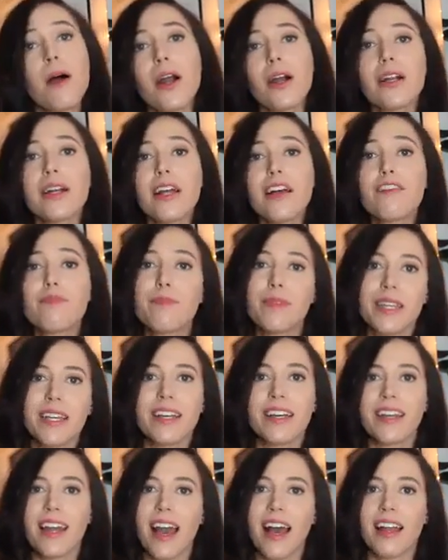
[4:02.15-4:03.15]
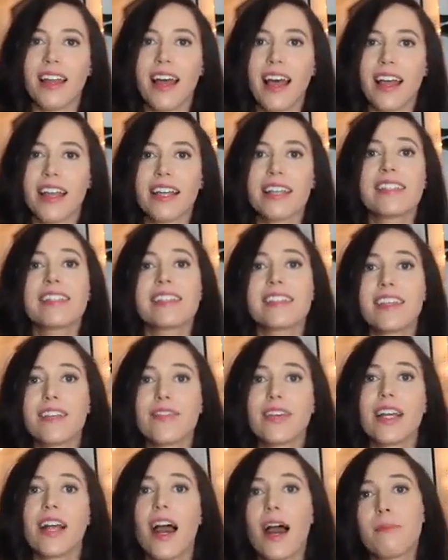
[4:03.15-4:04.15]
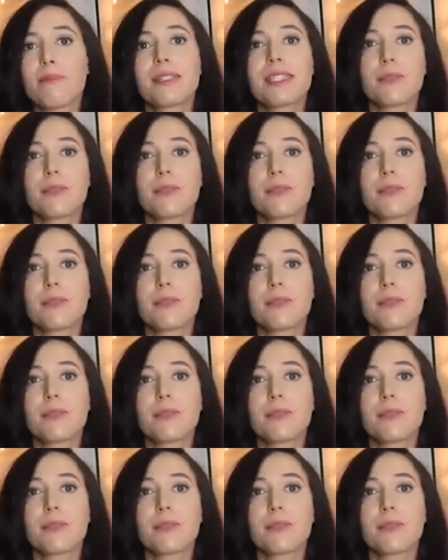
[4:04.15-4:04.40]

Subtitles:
Part of being an ally is giving up